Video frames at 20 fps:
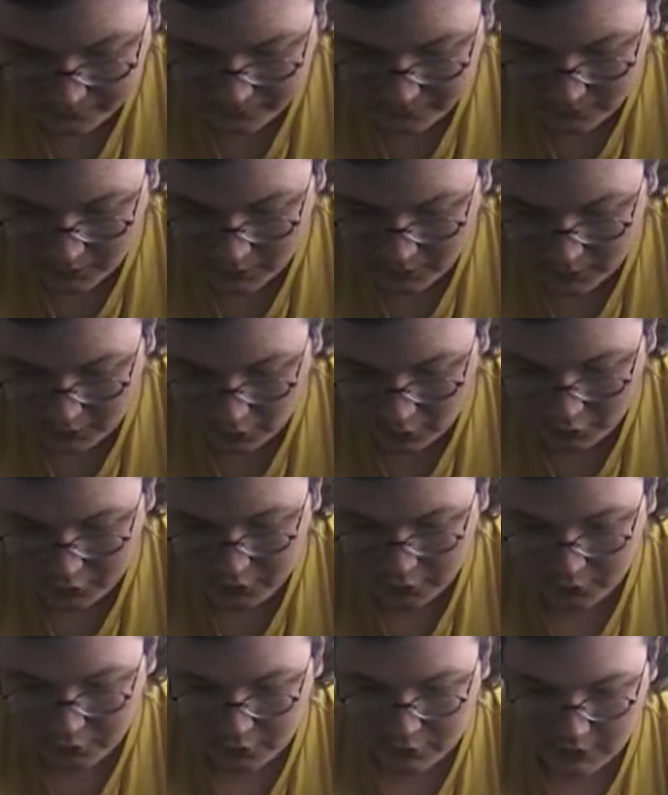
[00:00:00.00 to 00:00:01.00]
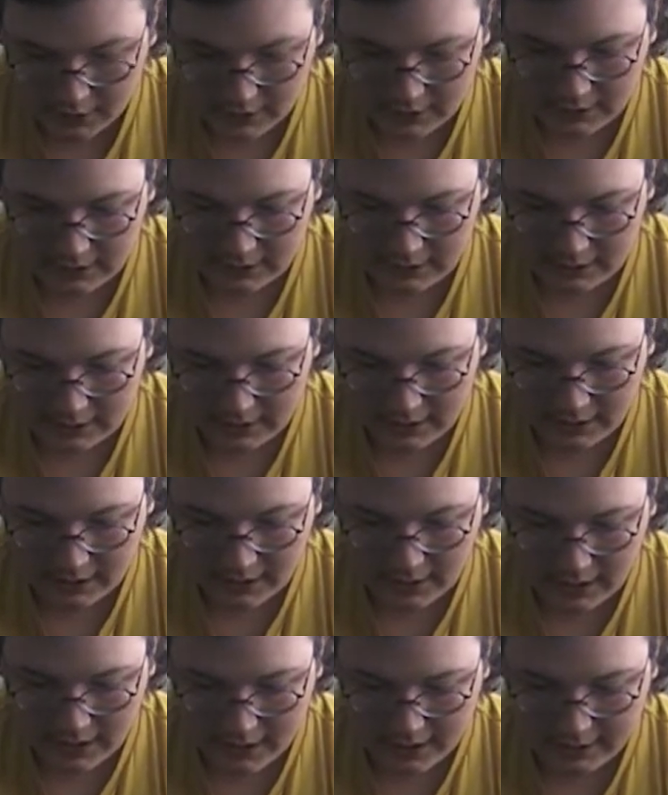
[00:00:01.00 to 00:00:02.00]
Alright, also there's a
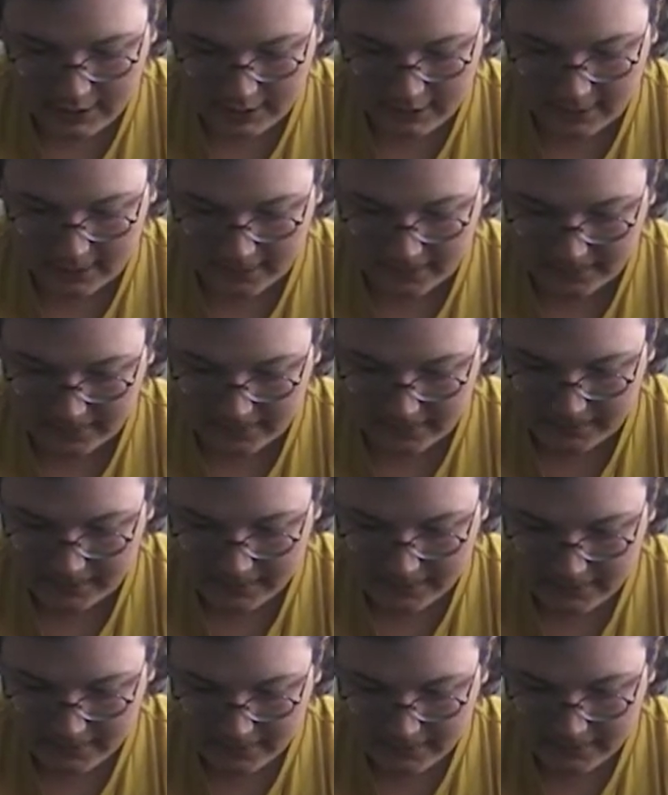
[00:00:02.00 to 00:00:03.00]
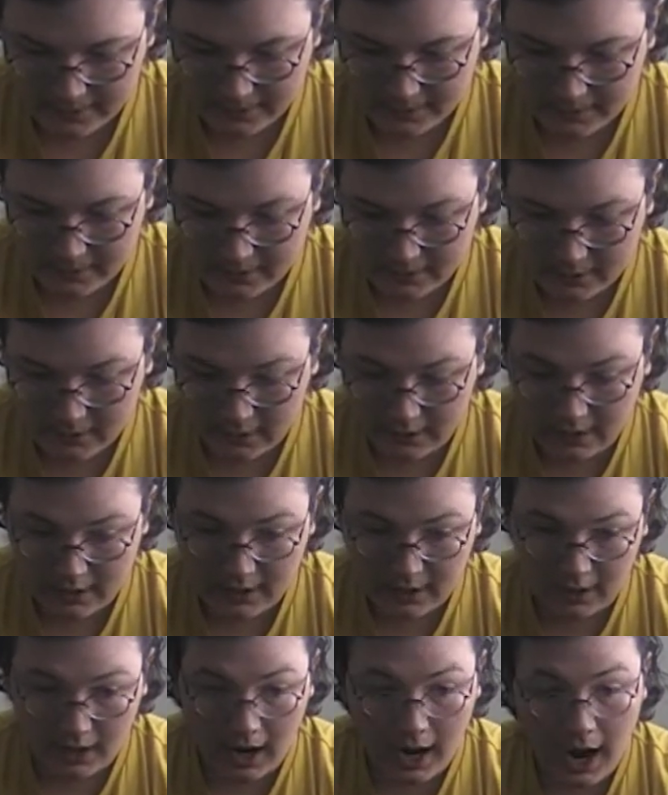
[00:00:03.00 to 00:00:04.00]
lot of
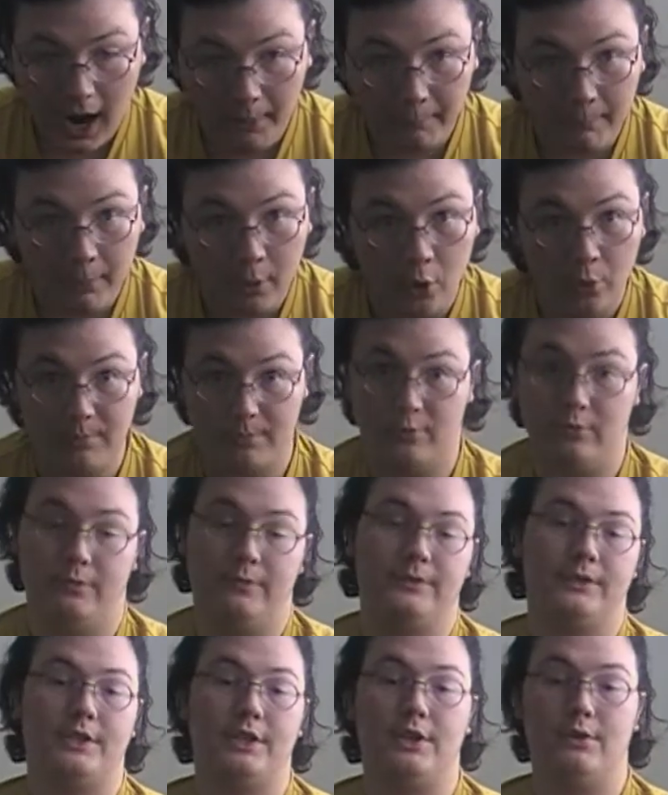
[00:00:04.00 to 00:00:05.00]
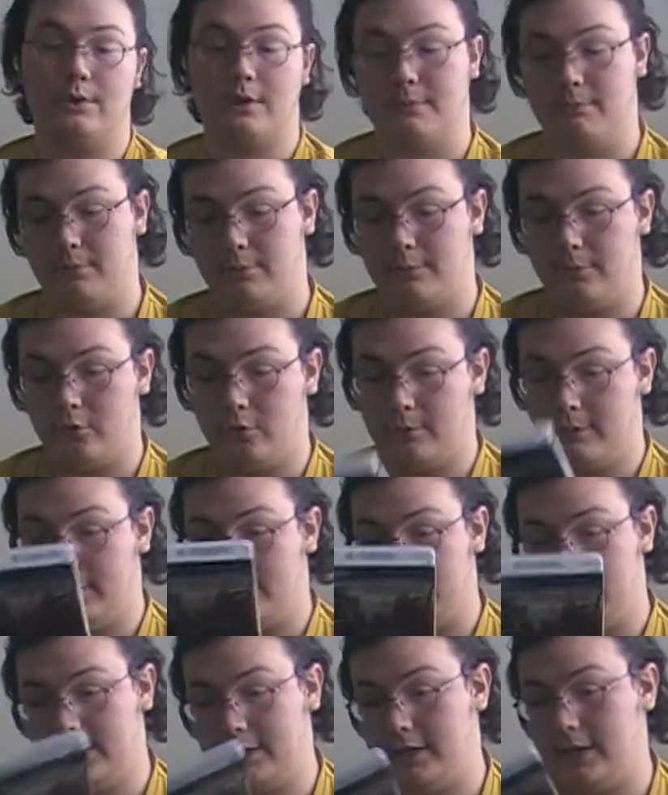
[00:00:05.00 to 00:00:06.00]
combo moves that you can perform in
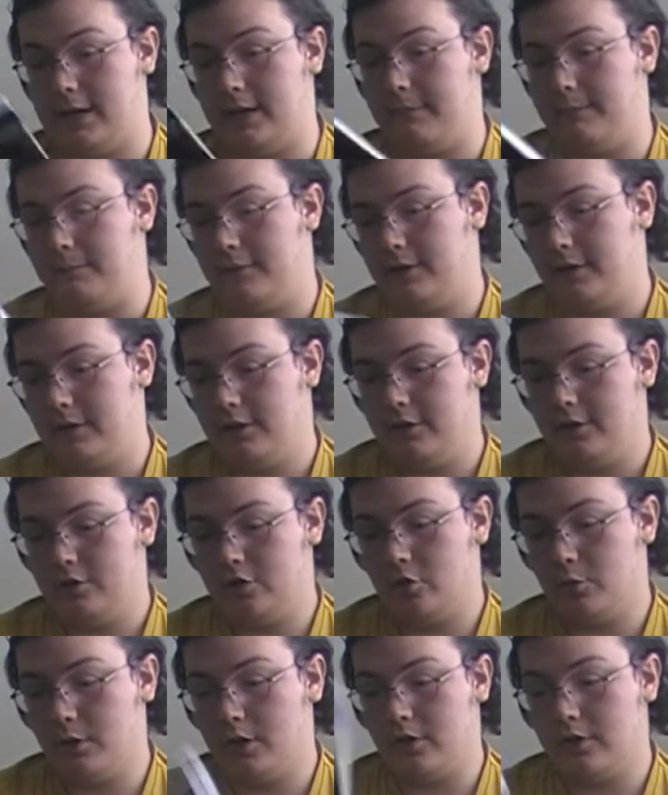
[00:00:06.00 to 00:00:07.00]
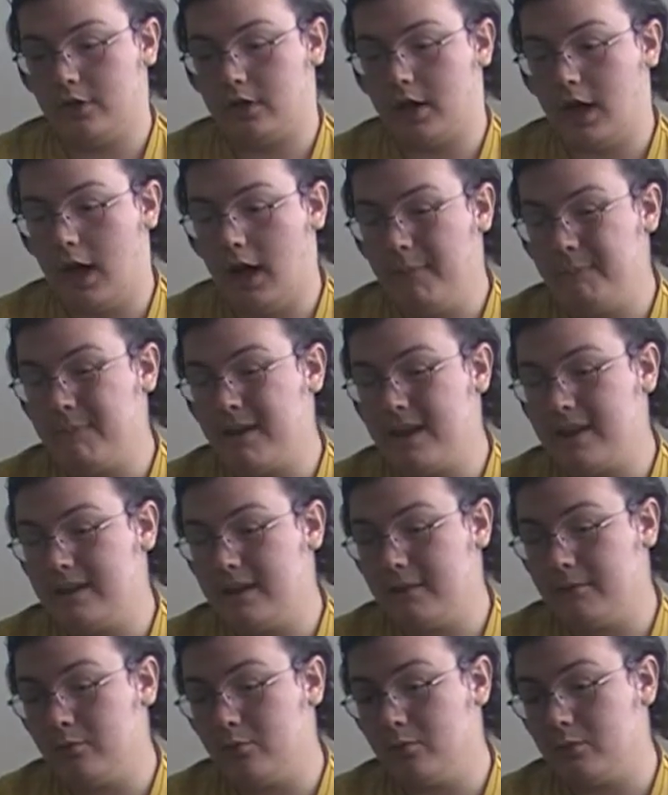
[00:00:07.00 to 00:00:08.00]
this game, to where the combat
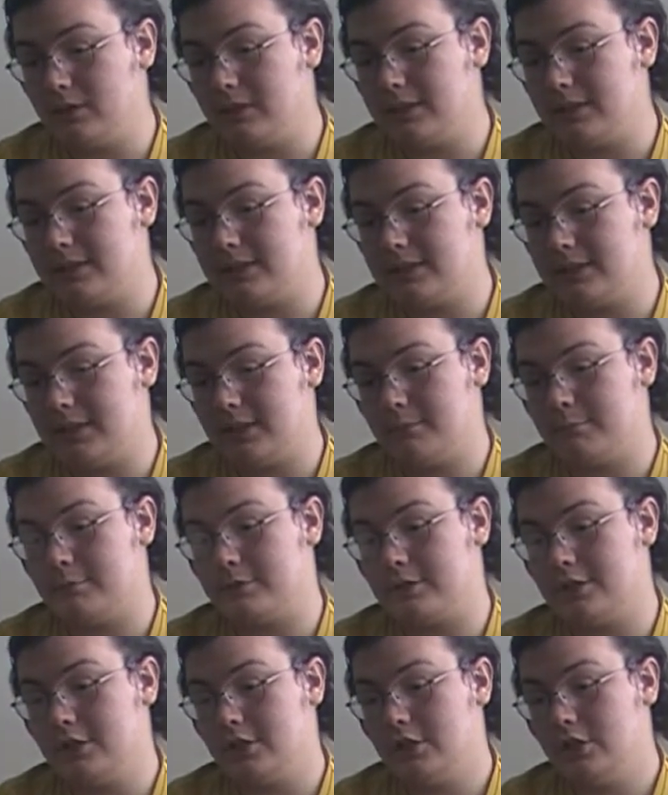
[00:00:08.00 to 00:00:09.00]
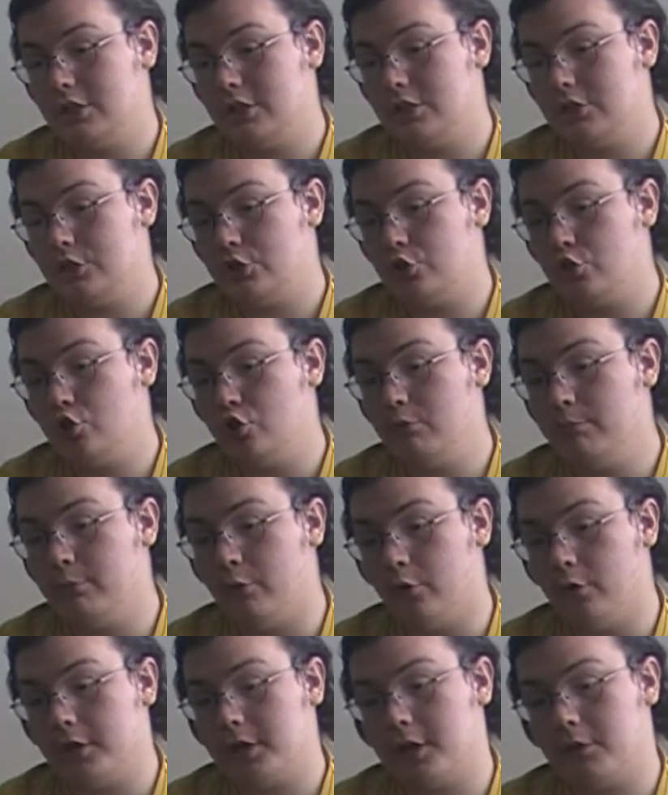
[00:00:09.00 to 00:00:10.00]
never really seems too
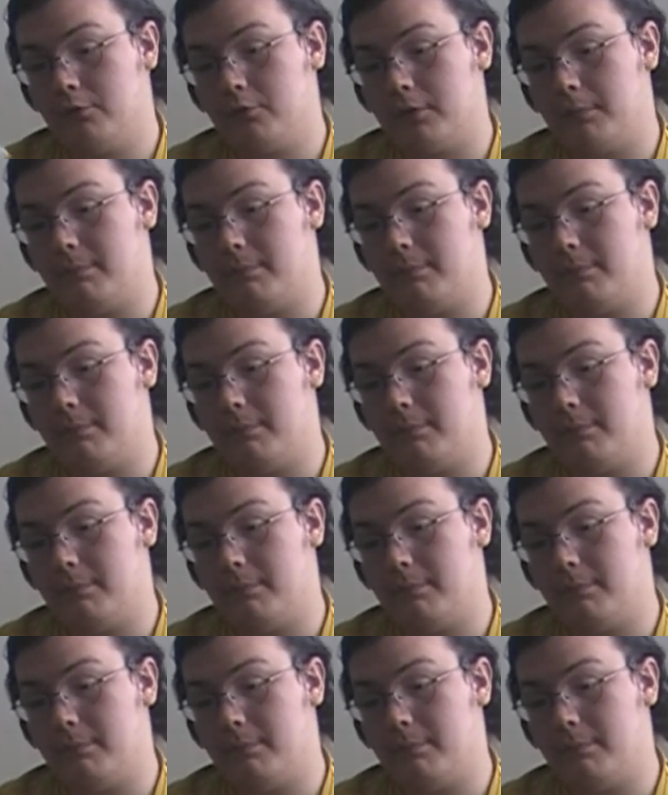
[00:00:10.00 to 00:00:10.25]
boring and